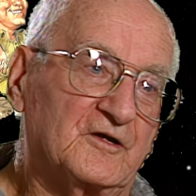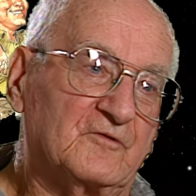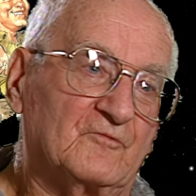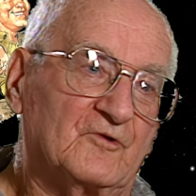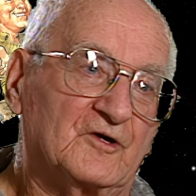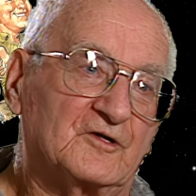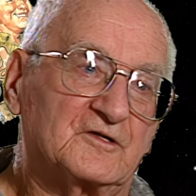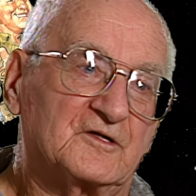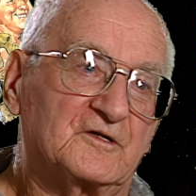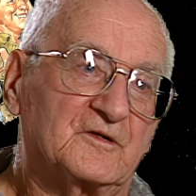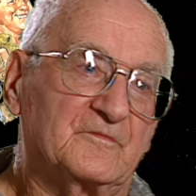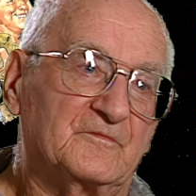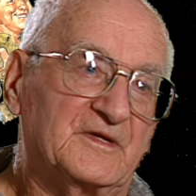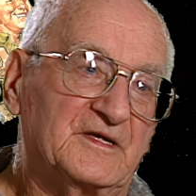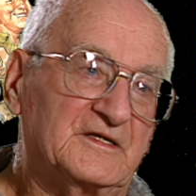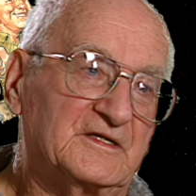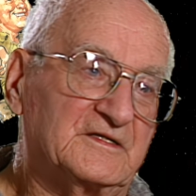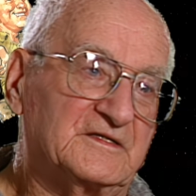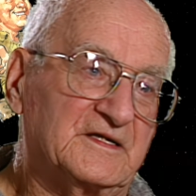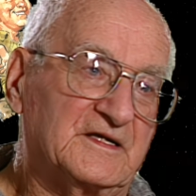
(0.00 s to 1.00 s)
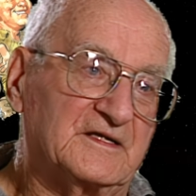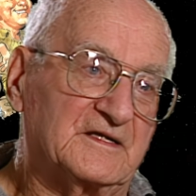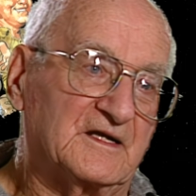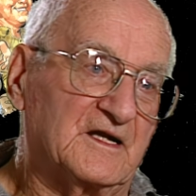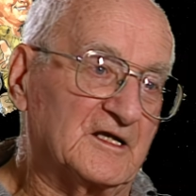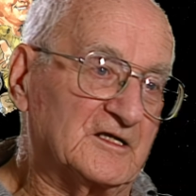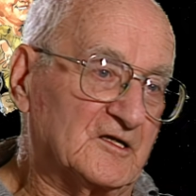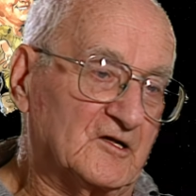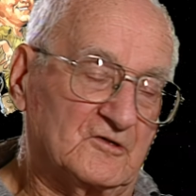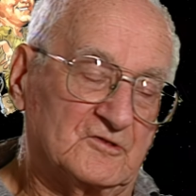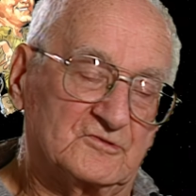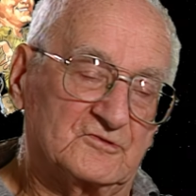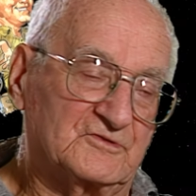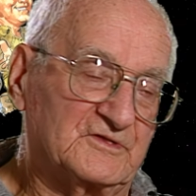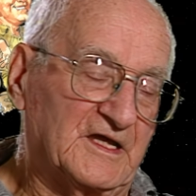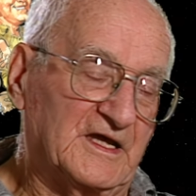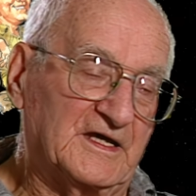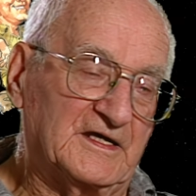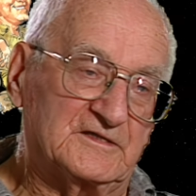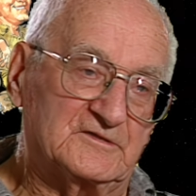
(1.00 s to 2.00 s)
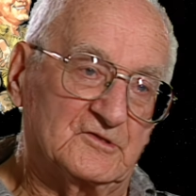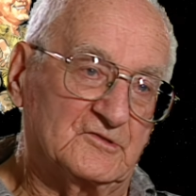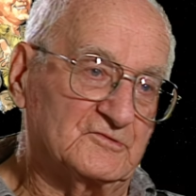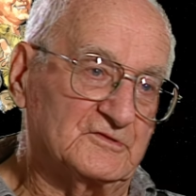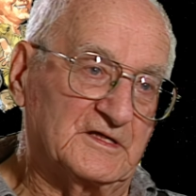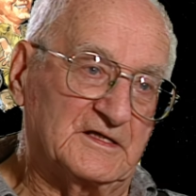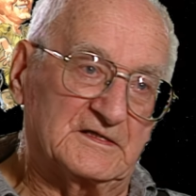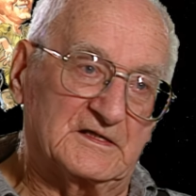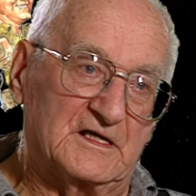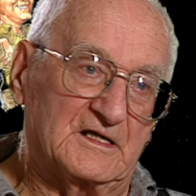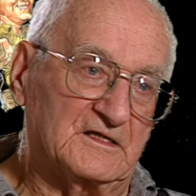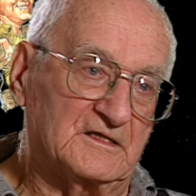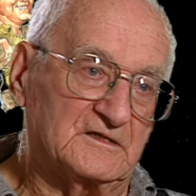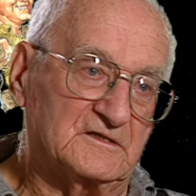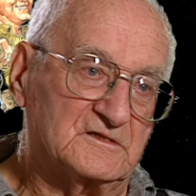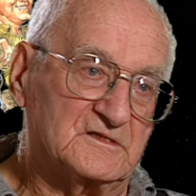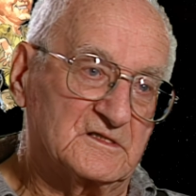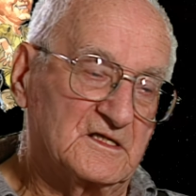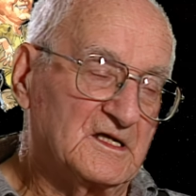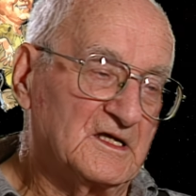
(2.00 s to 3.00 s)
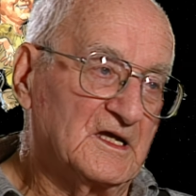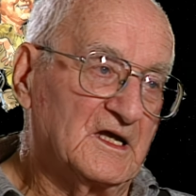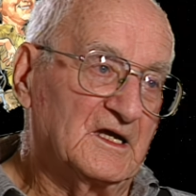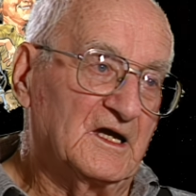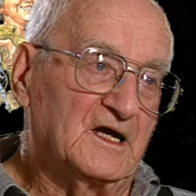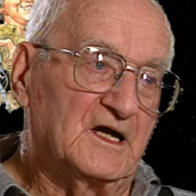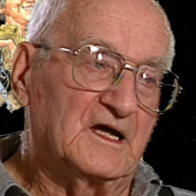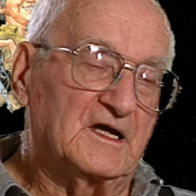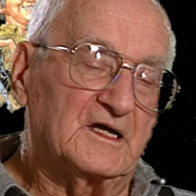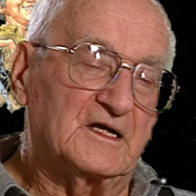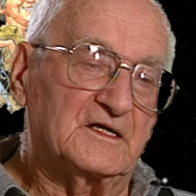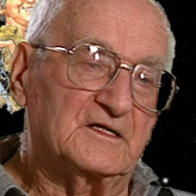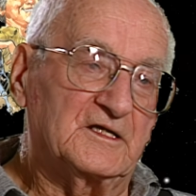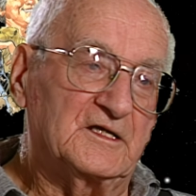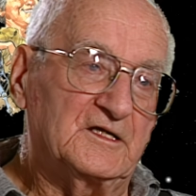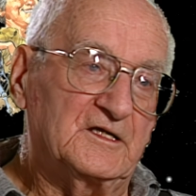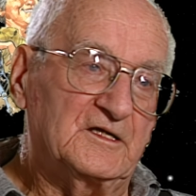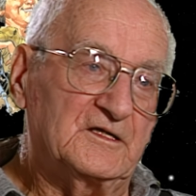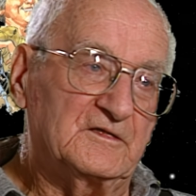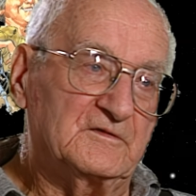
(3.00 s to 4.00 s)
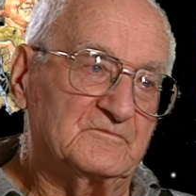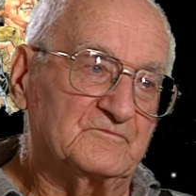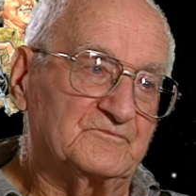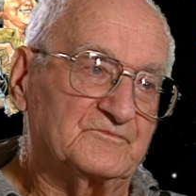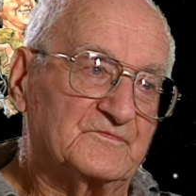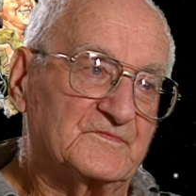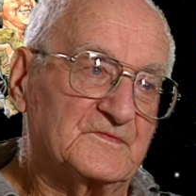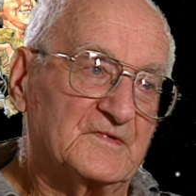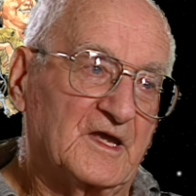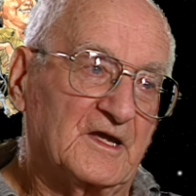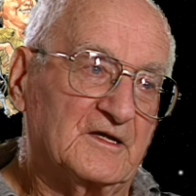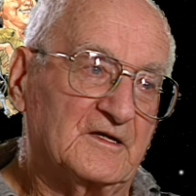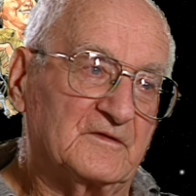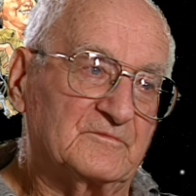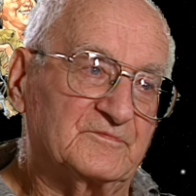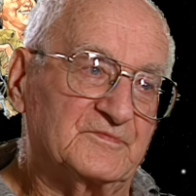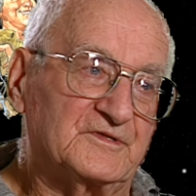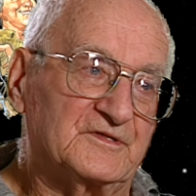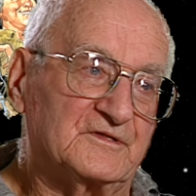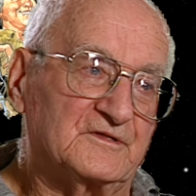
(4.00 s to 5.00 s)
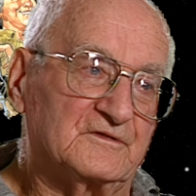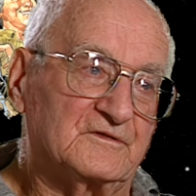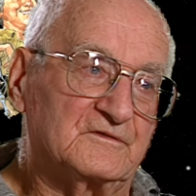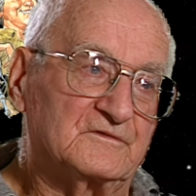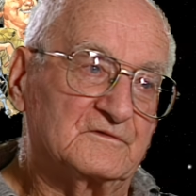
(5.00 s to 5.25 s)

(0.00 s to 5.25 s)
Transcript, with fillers: he wanted to meet a deadline, although they had no deadlines. And he happened to